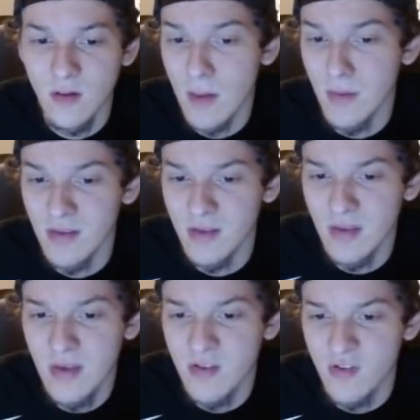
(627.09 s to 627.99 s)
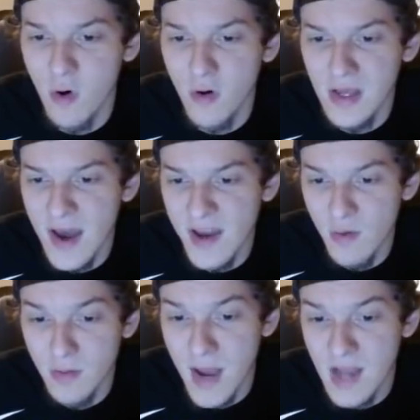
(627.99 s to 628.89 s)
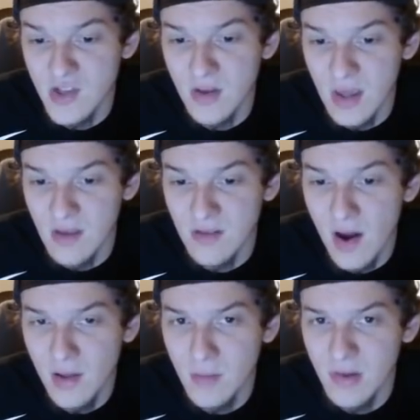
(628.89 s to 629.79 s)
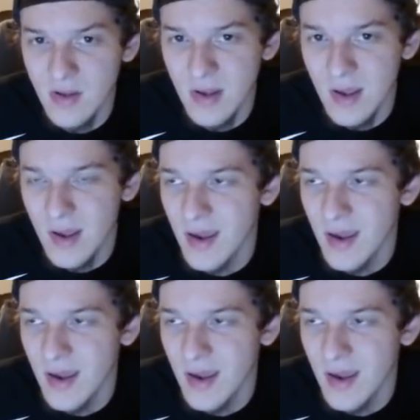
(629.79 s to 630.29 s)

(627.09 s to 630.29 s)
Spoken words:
I mean, since he's starting, I would imagine that he's not limited.